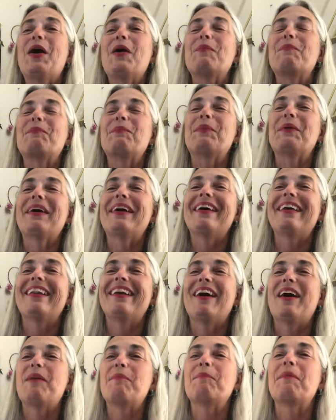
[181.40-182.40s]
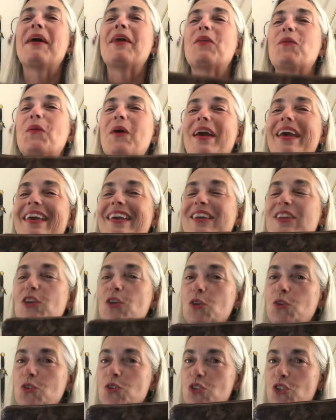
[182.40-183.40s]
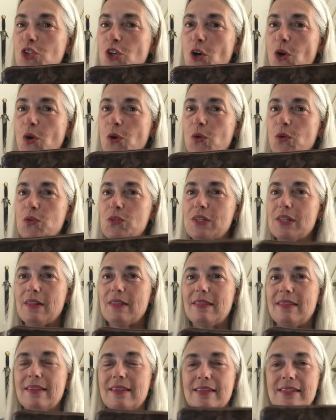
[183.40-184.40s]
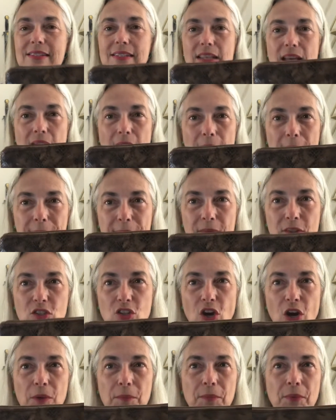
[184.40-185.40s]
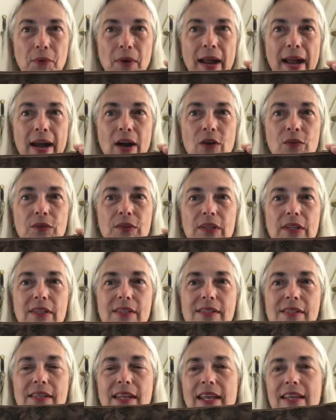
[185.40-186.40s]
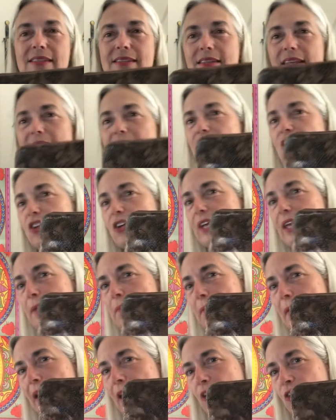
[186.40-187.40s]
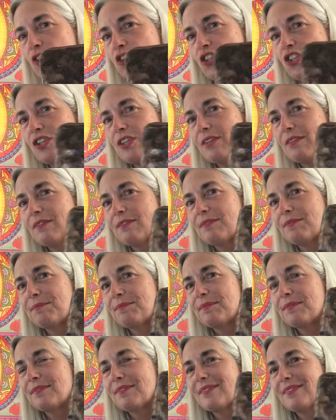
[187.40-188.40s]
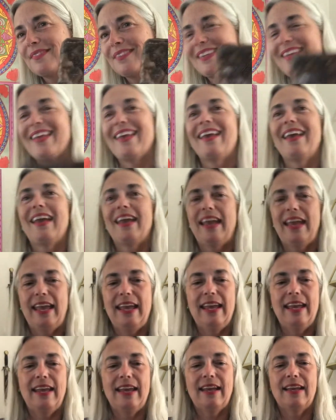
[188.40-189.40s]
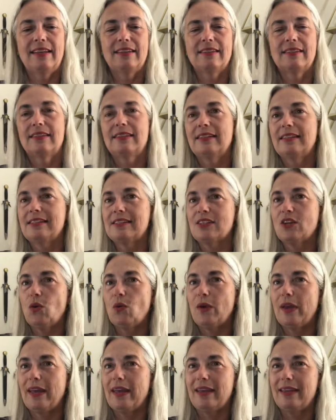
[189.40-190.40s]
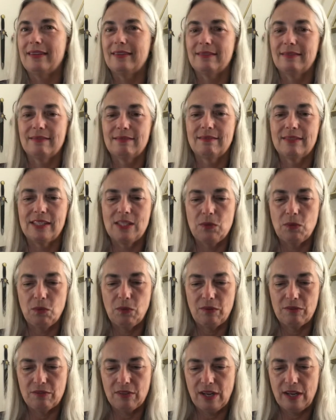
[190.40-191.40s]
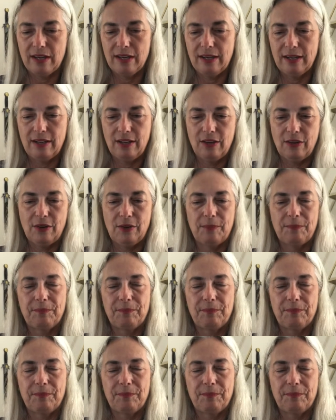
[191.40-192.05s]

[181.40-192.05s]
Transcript: But by the way, you chose this dark brown snakeskin looking pouch. And let's go ahead and see what we've got in here.